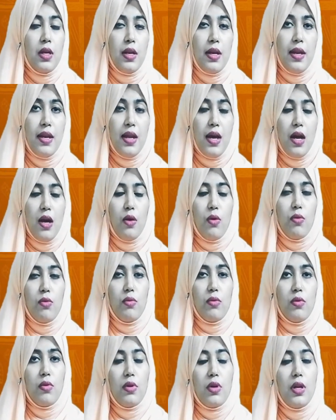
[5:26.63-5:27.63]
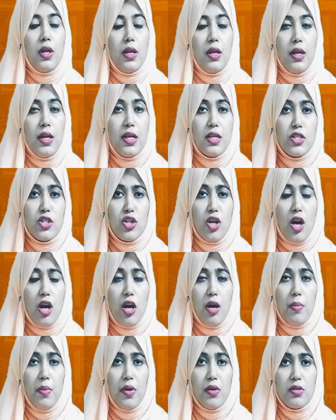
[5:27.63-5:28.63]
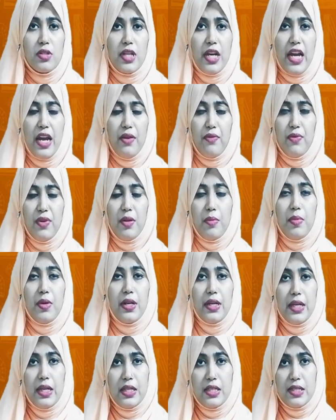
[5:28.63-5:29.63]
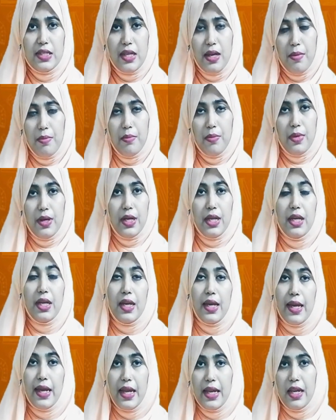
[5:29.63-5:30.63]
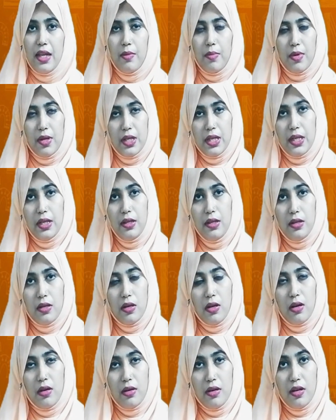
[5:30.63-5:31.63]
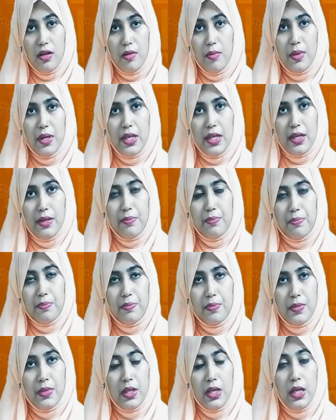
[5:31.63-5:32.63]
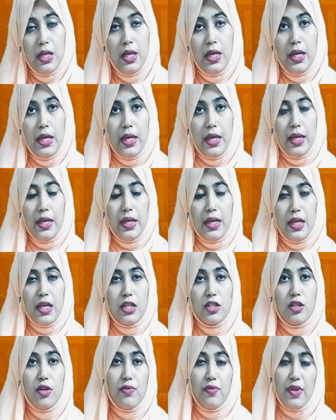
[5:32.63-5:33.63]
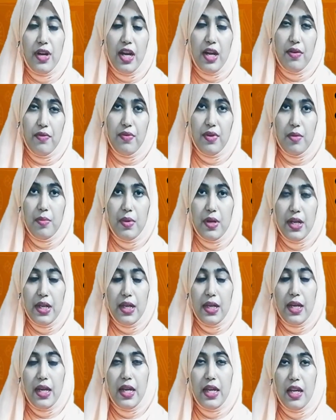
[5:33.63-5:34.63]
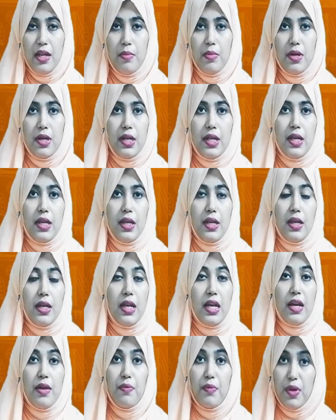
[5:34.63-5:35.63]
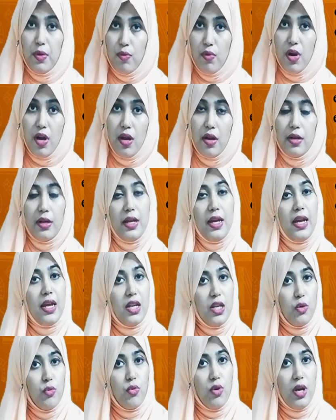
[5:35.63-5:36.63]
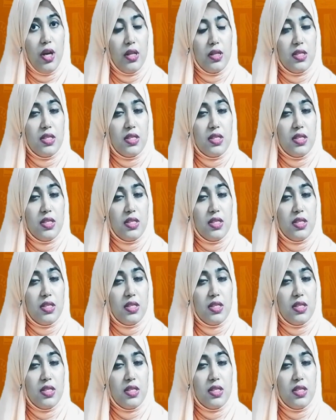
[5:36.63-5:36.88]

Now let's talk about everybody, somebody, anybody or nobody. In case of everybody, anybody, everyone, anyone,